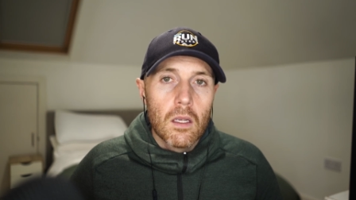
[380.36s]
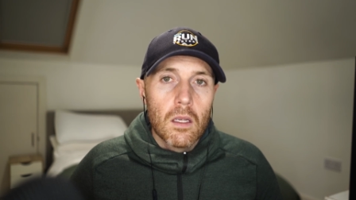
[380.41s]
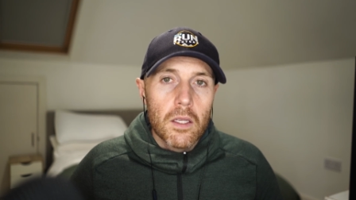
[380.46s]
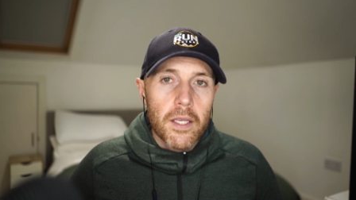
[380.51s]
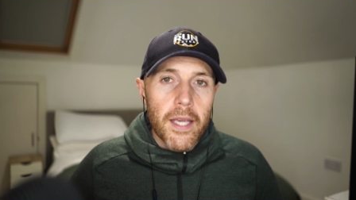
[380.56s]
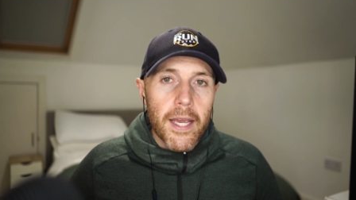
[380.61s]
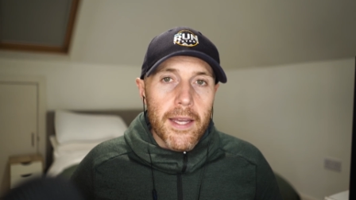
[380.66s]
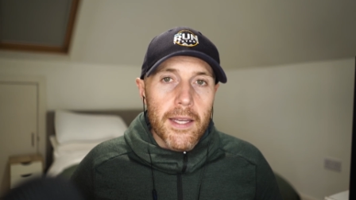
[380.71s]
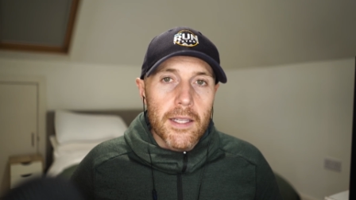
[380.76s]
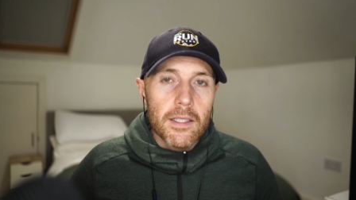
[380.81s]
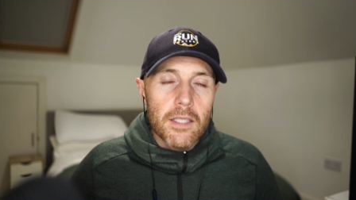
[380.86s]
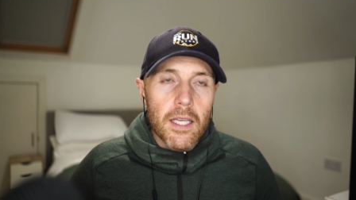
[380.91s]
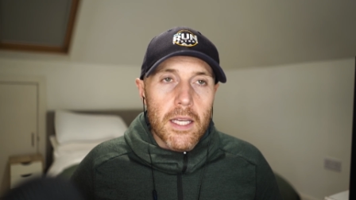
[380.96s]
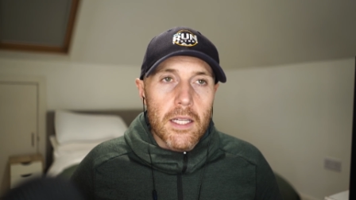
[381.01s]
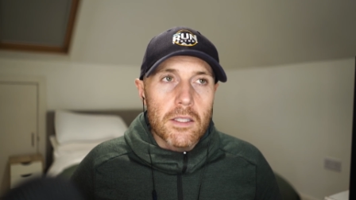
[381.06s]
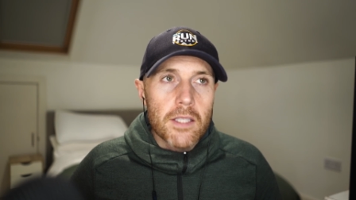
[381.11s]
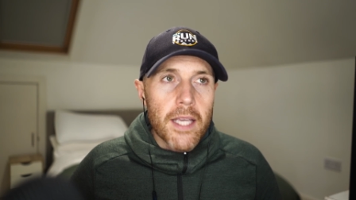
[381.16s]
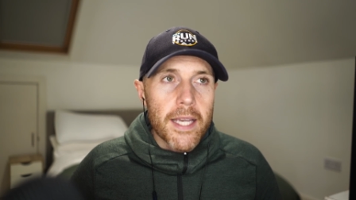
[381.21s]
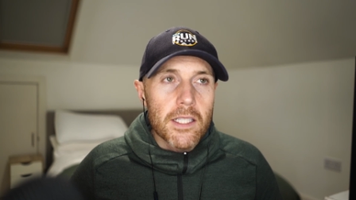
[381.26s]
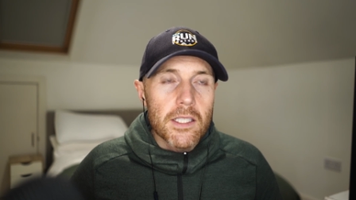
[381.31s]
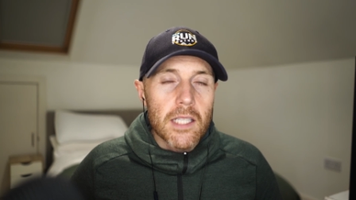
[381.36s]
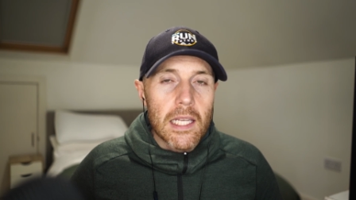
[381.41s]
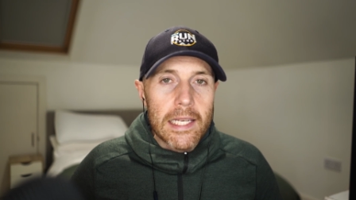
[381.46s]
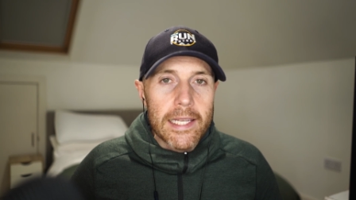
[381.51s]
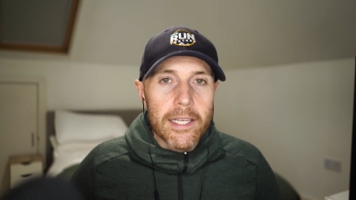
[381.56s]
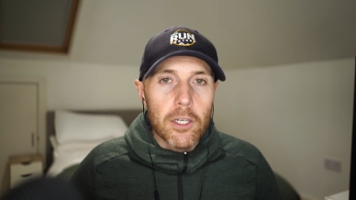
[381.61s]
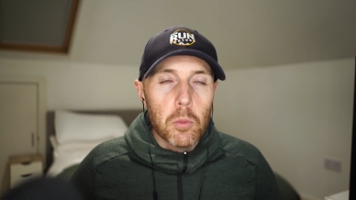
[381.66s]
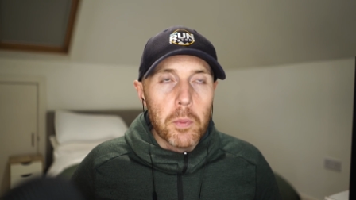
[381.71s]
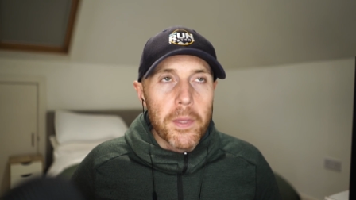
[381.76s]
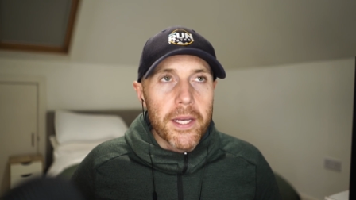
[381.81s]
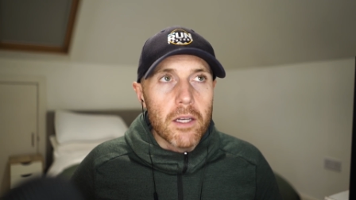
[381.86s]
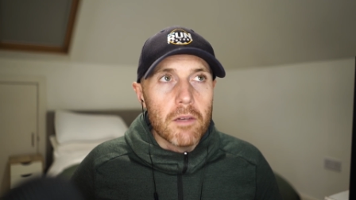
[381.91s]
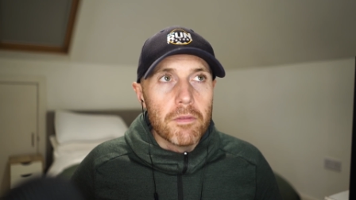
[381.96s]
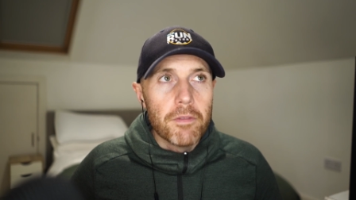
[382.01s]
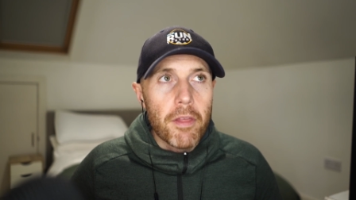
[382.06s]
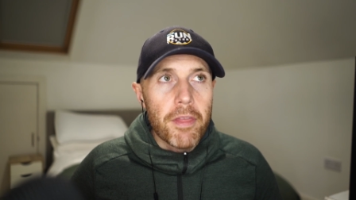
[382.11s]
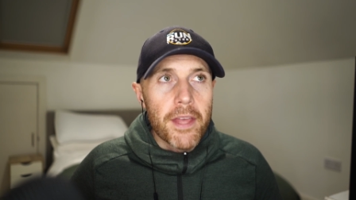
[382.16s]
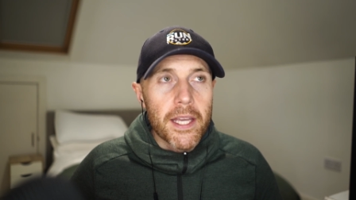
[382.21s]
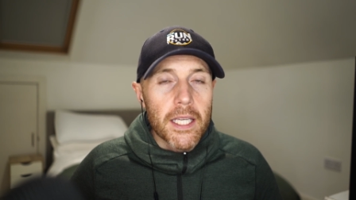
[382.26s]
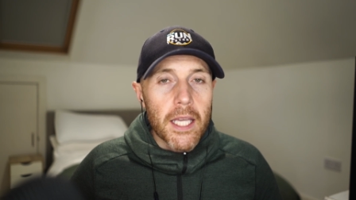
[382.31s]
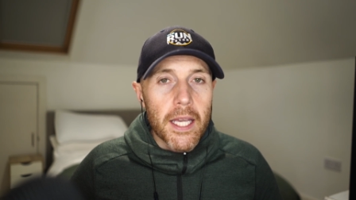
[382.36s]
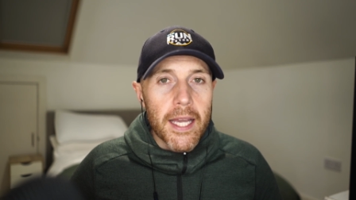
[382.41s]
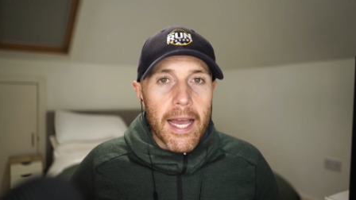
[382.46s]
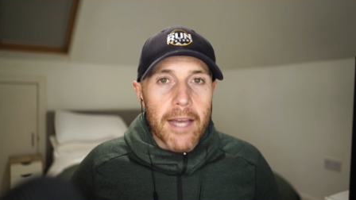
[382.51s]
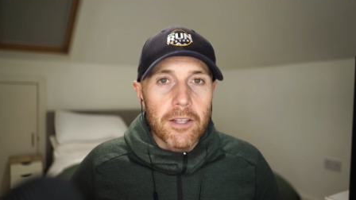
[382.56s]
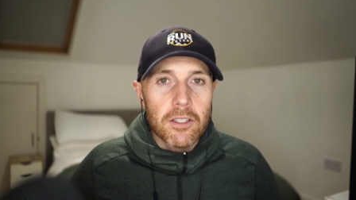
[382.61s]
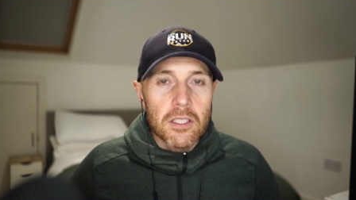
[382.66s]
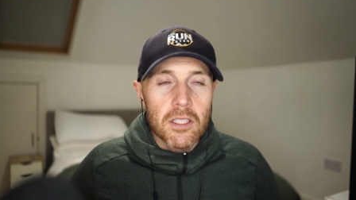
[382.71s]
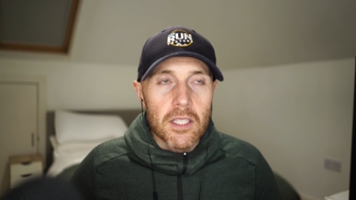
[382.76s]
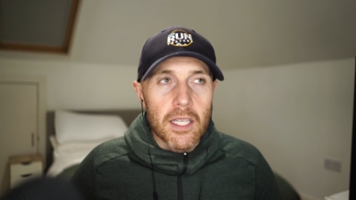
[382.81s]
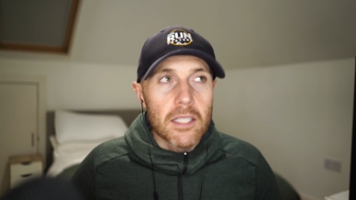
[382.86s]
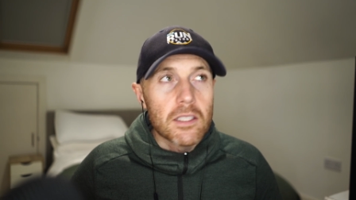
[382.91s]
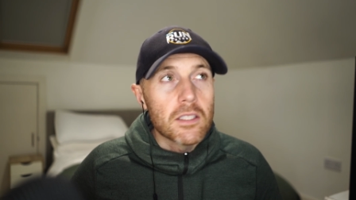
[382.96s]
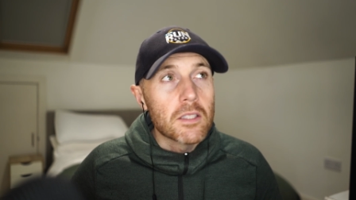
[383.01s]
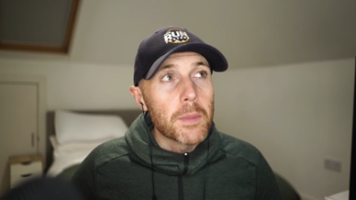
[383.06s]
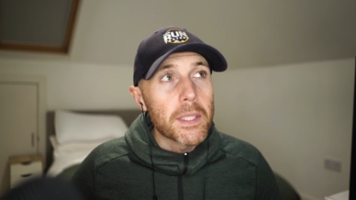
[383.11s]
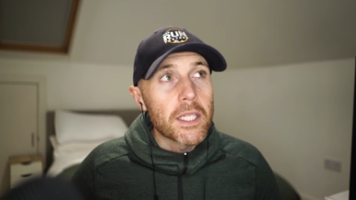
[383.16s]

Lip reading: Yeah, it takes a little bit of the thinking out, doesn't it?